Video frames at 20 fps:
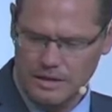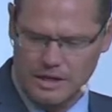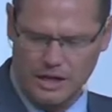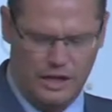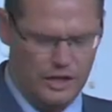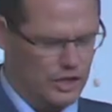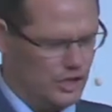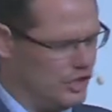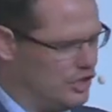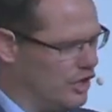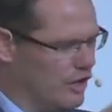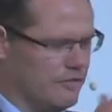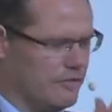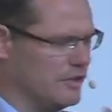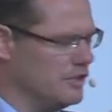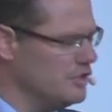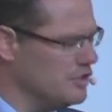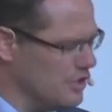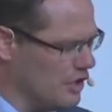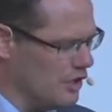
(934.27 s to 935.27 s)
It kind of
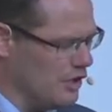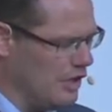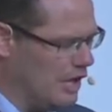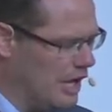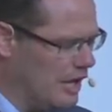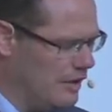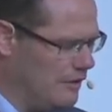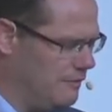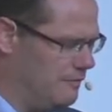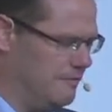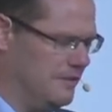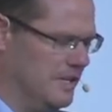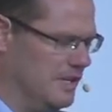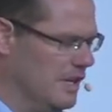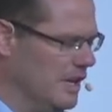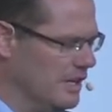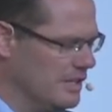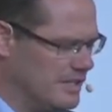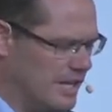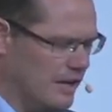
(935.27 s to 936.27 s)
governs our life
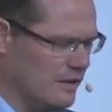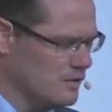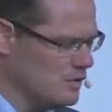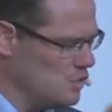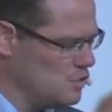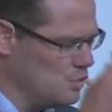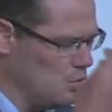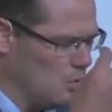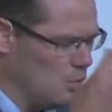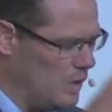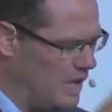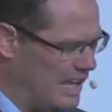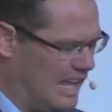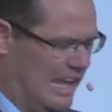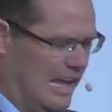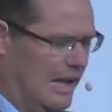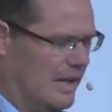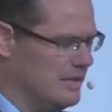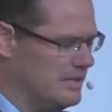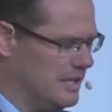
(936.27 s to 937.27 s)
and tells us what we
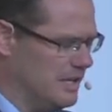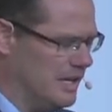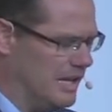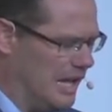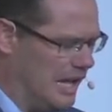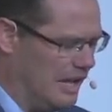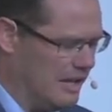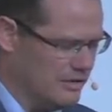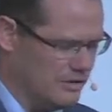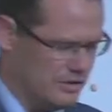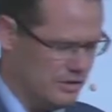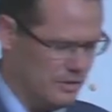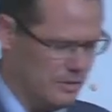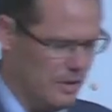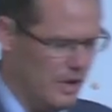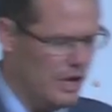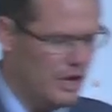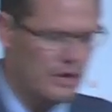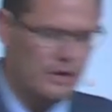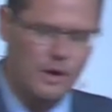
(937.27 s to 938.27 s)
can't and can't do.